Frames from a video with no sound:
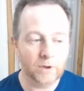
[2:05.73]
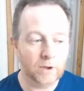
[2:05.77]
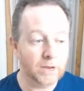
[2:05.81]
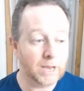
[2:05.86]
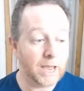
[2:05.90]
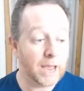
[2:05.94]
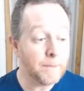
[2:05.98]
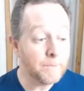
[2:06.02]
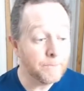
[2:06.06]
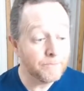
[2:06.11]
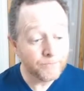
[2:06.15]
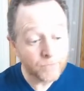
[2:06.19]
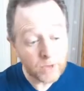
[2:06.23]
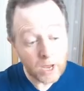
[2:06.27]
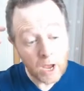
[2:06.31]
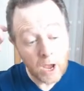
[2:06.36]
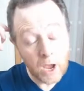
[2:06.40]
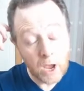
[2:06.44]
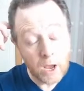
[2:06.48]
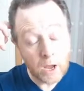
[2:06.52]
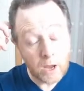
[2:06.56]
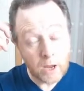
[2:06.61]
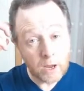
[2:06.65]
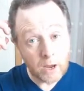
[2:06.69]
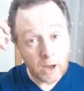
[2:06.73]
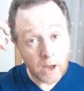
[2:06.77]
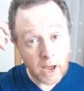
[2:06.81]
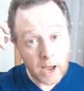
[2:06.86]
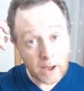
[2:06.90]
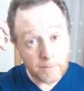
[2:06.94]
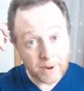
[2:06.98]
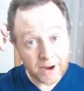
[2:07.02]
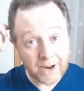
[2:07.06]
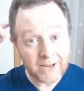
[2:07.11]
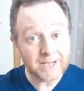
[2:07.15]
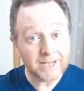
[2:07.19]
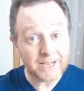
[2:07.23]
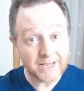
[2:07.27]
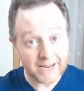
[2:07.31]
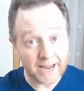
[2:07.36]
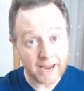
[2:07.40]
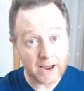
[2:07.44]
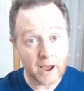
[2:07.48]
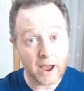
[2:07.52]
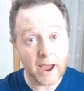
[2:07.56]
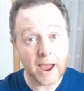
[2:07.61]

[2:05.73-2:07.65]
Okay, but as I say,